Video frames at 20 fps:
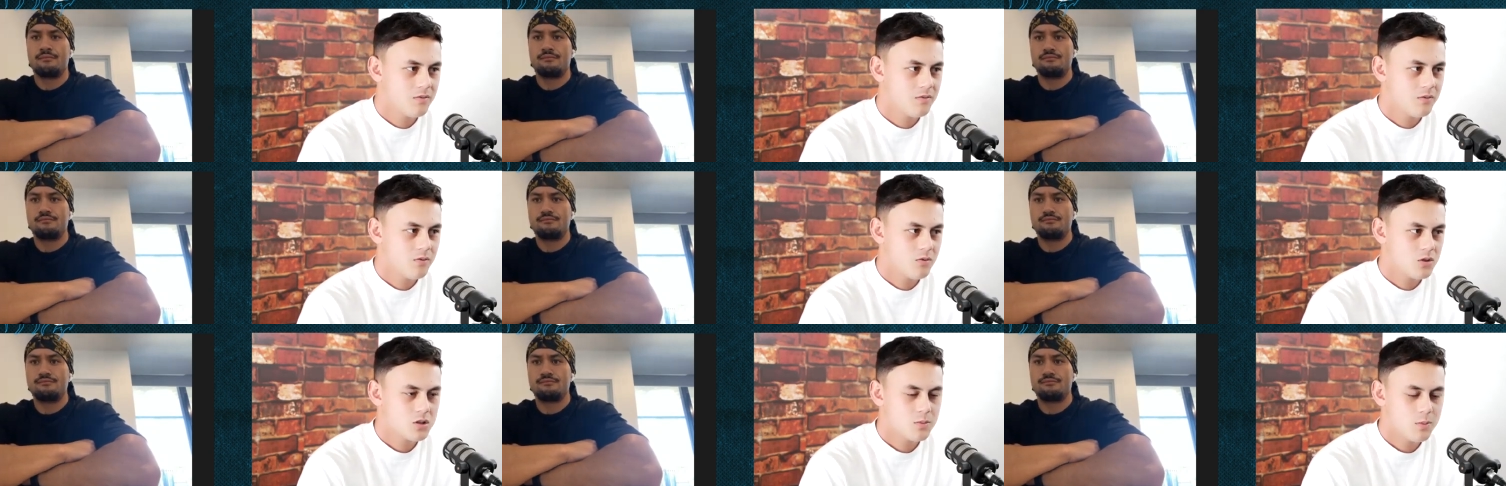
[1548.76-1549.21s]

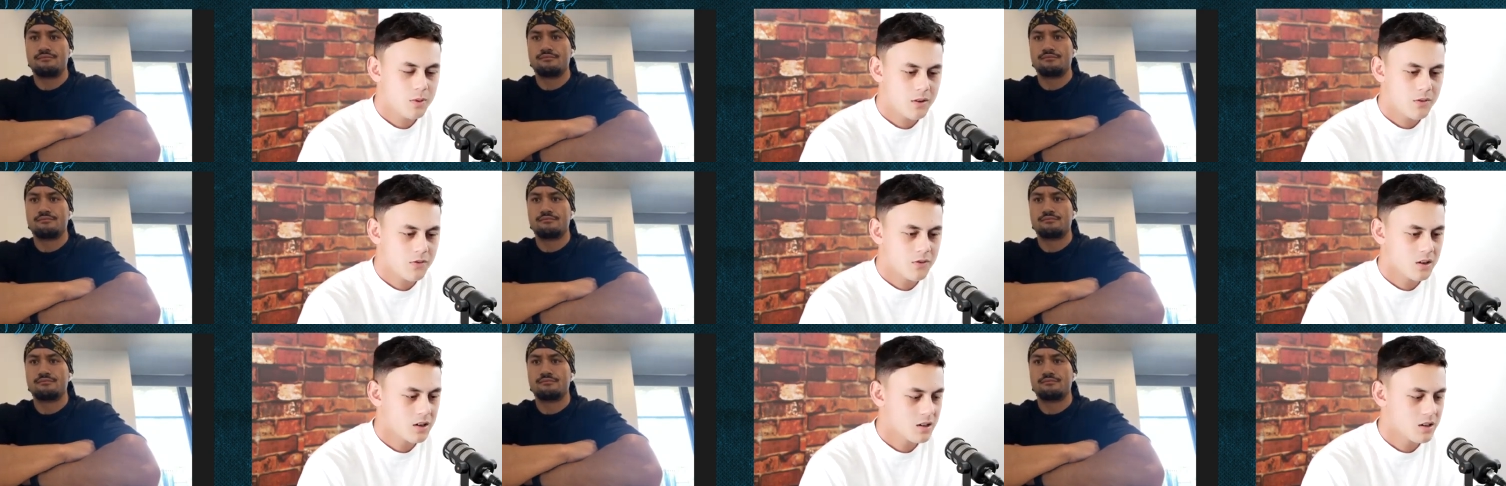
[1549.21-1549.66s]

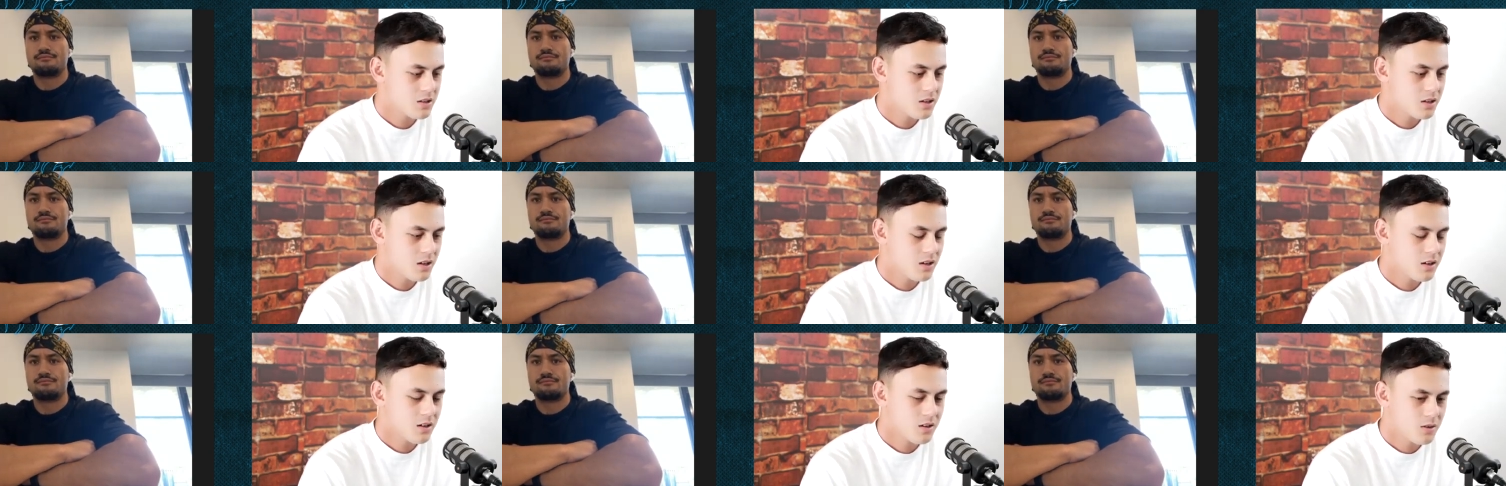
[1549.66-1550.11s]
Speaker 1: respectfully to
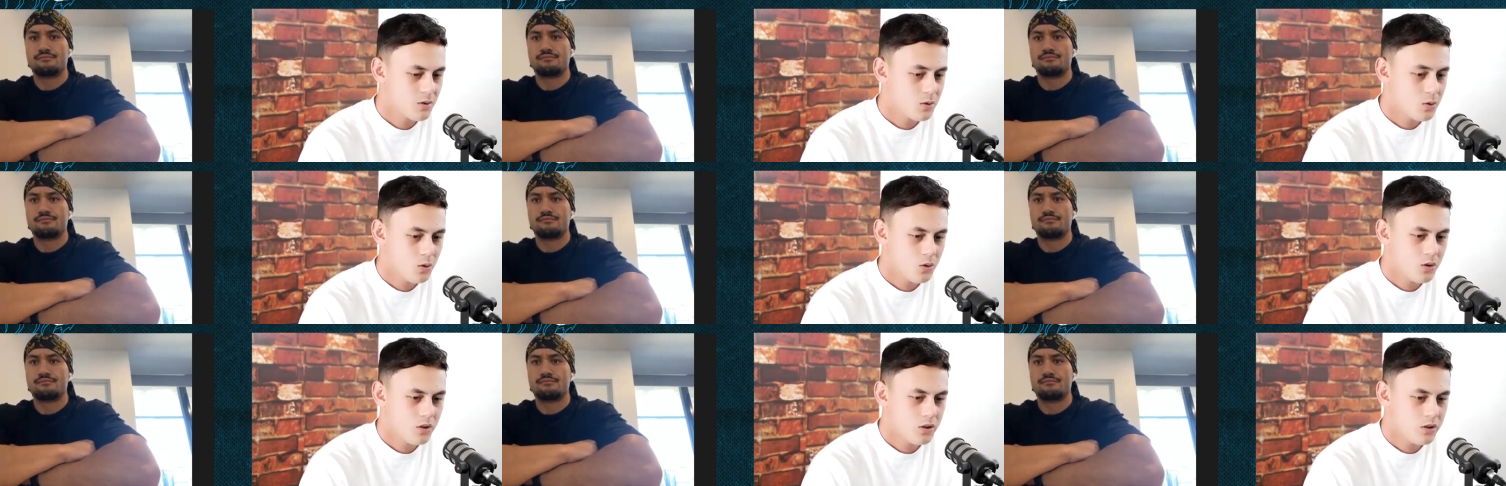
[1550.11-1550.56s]

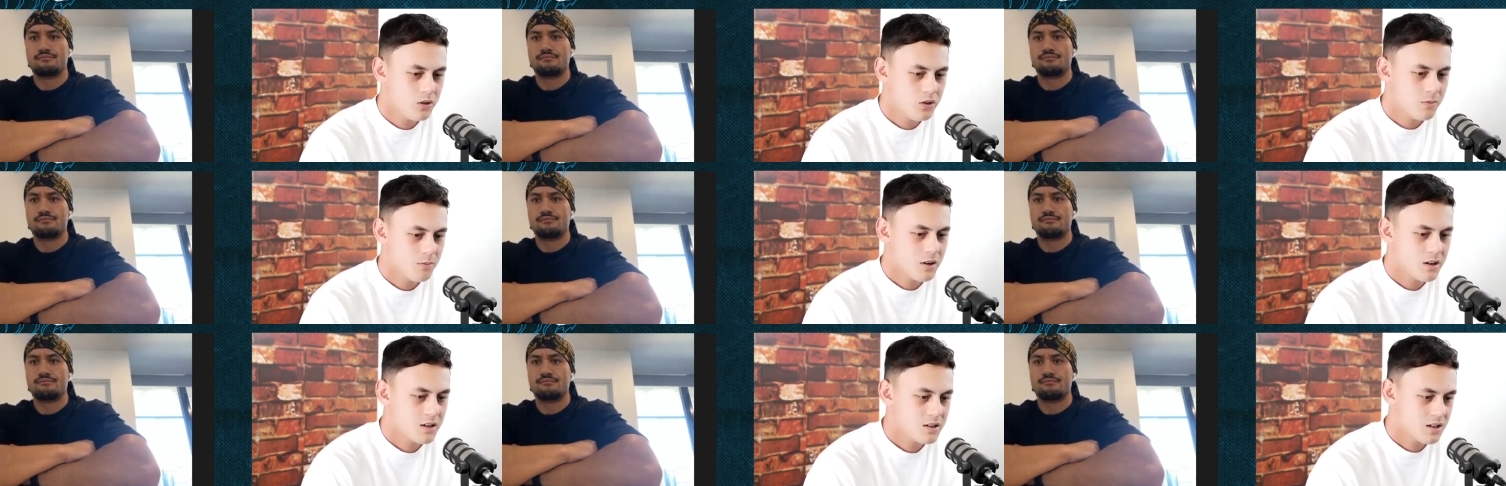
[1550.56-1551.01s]
all the Union
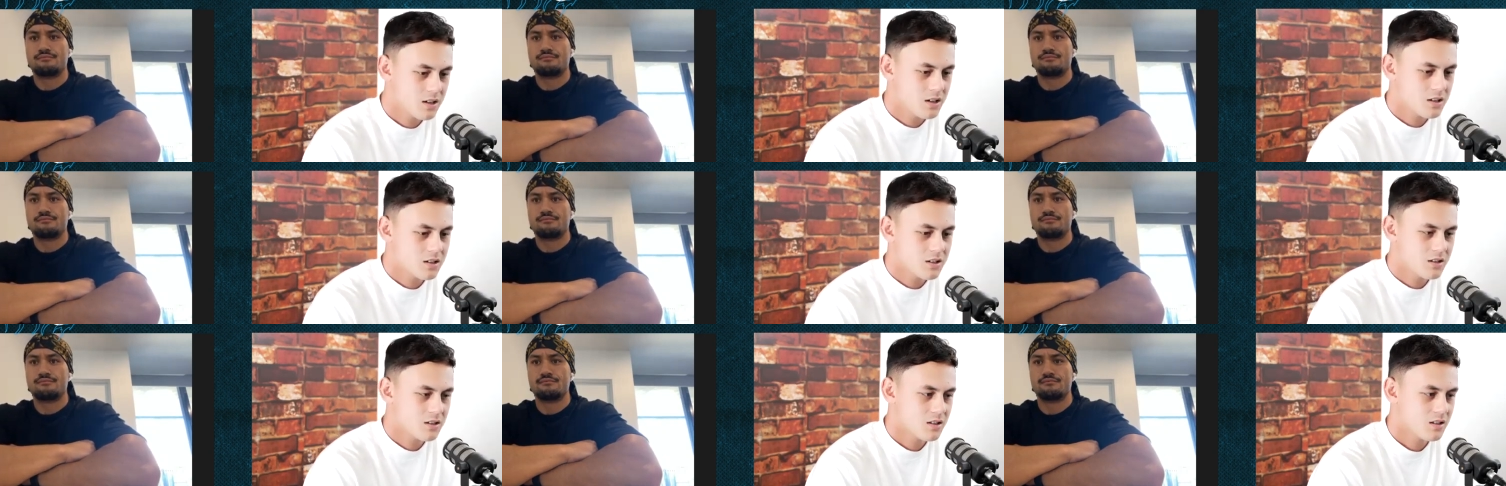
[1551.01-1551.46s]
players that
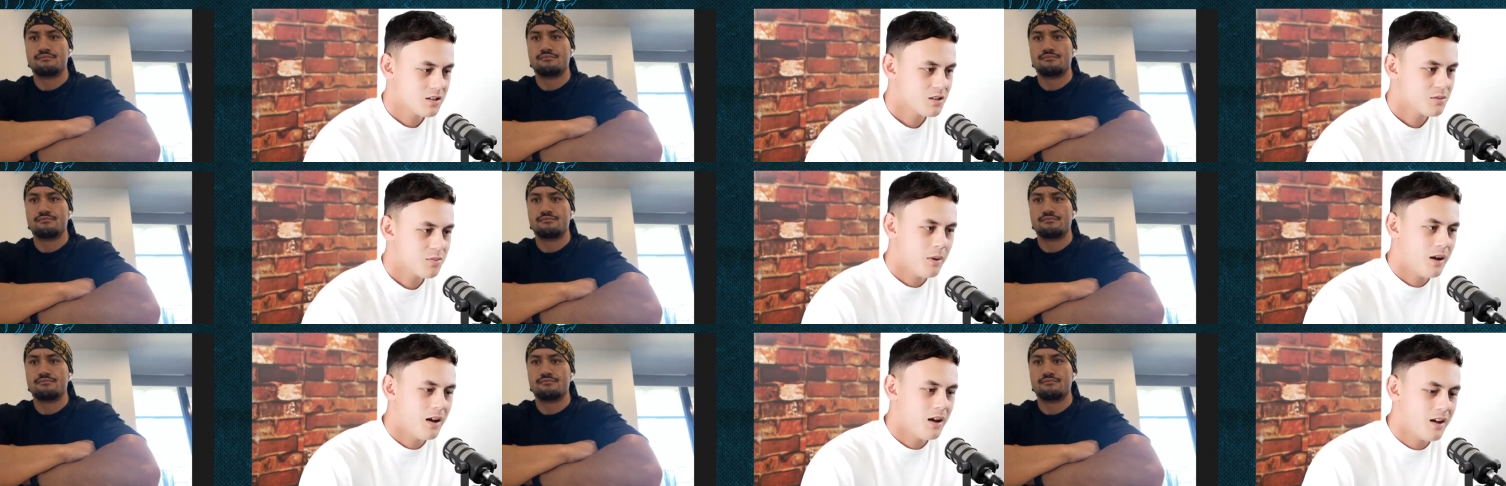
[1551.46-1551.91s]
listen to this,
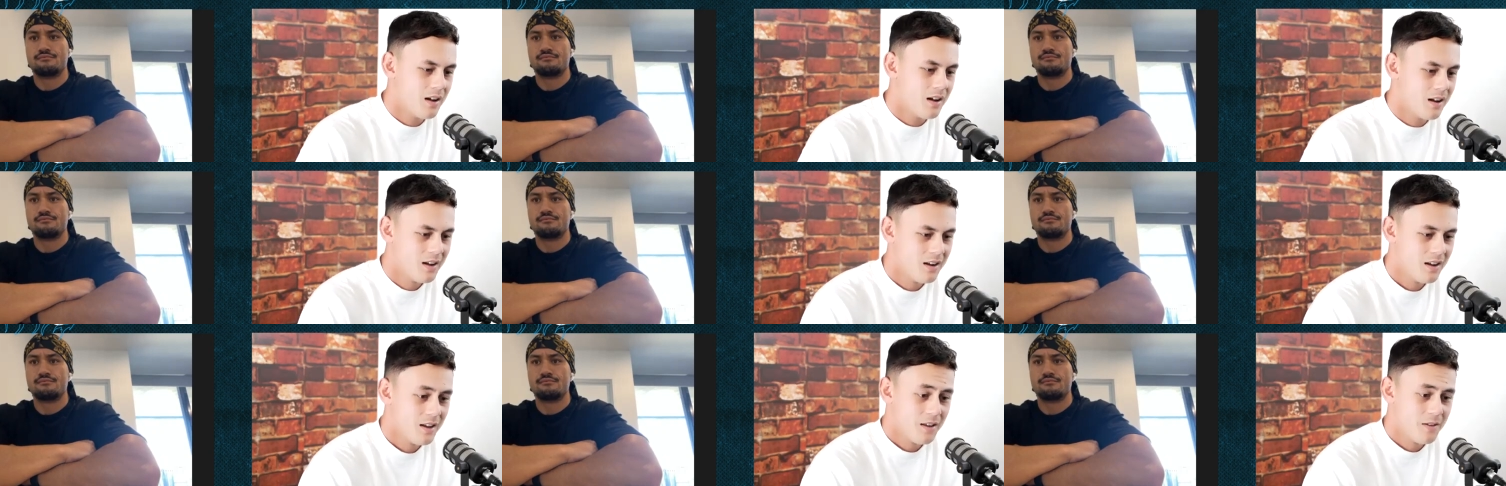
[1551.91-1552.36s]
but
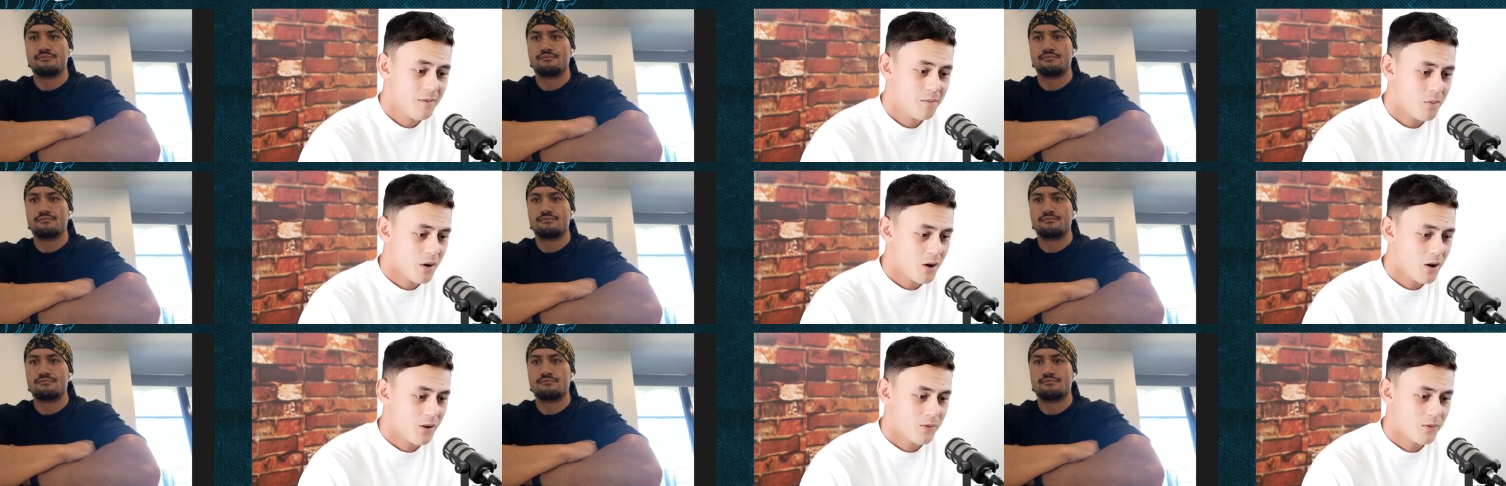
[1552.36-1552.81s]

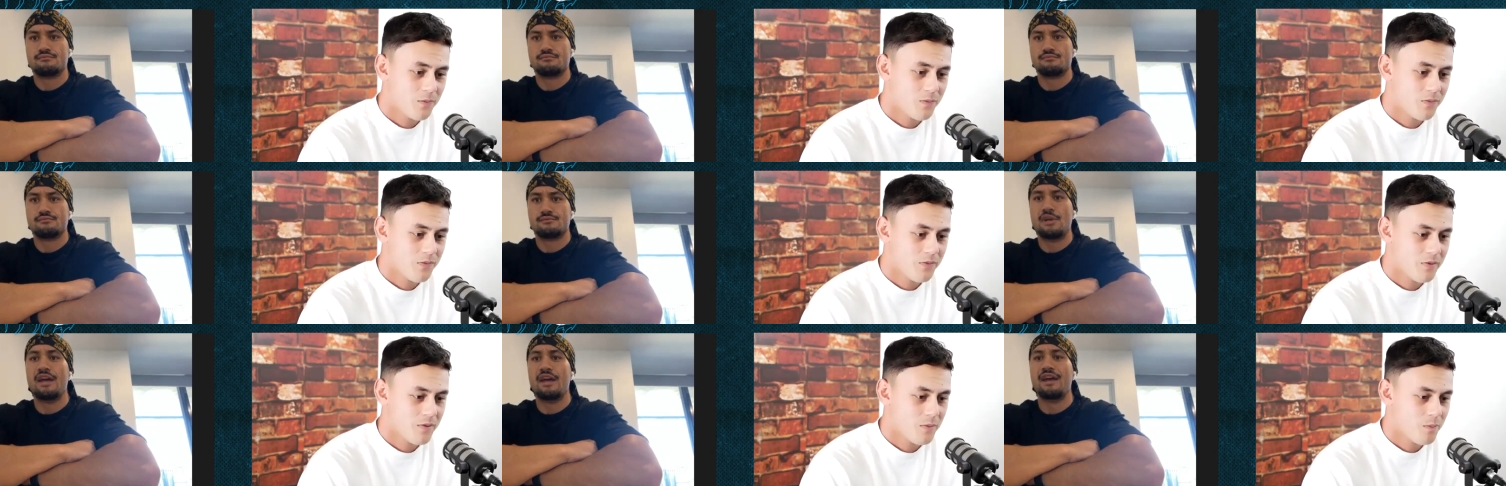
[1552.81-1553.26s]
bro,
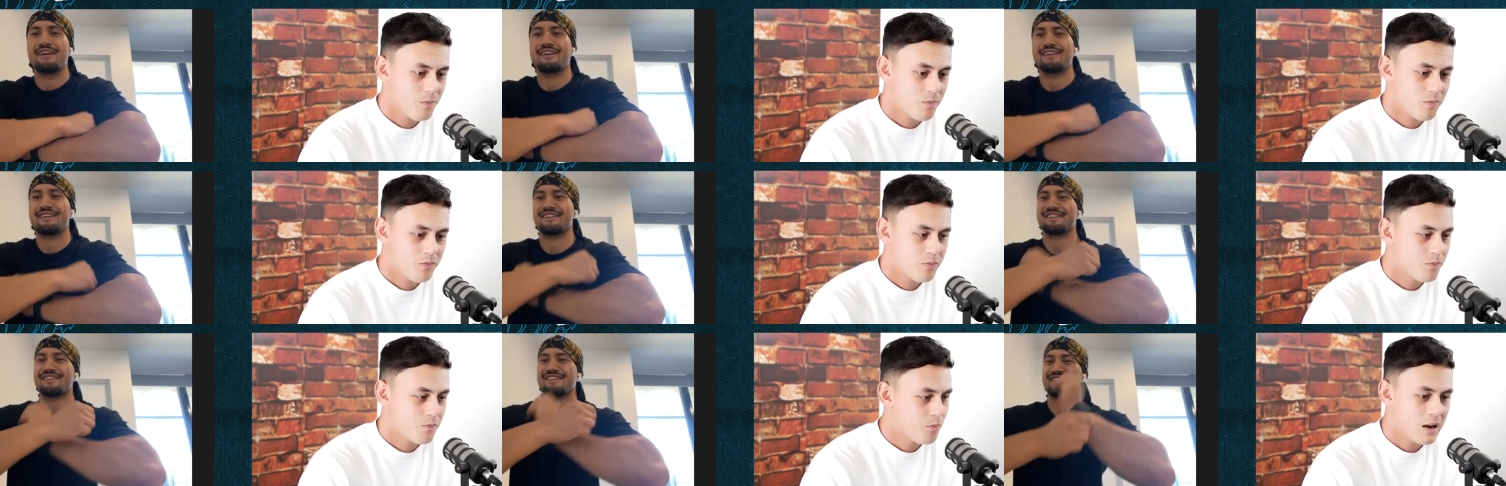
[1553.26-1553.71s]

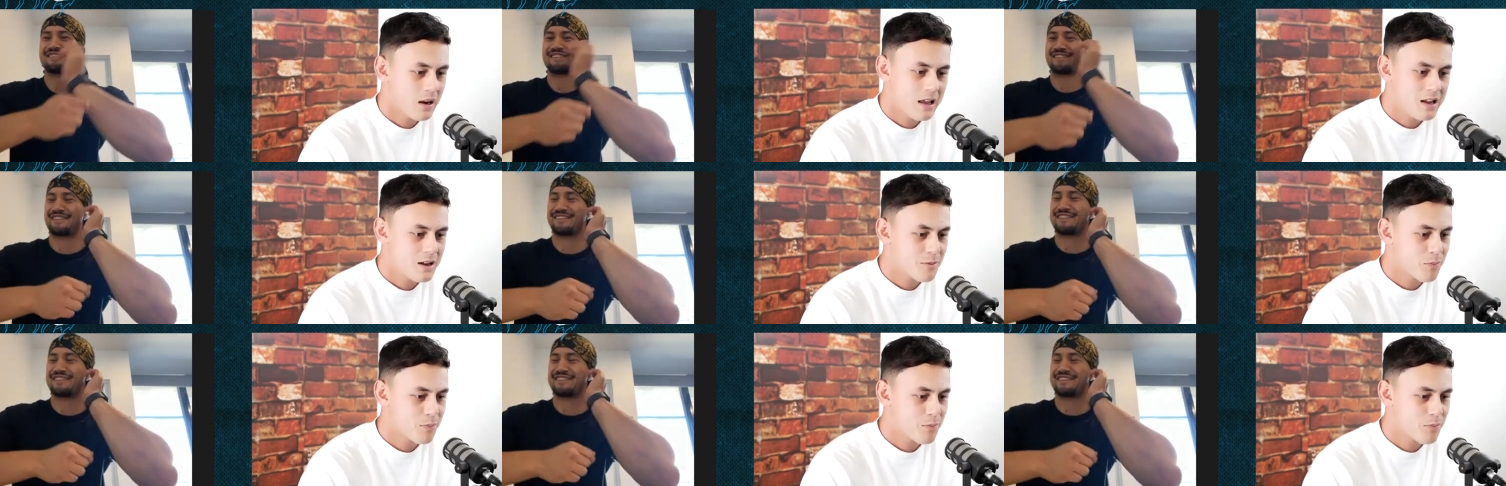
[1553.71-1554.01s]
league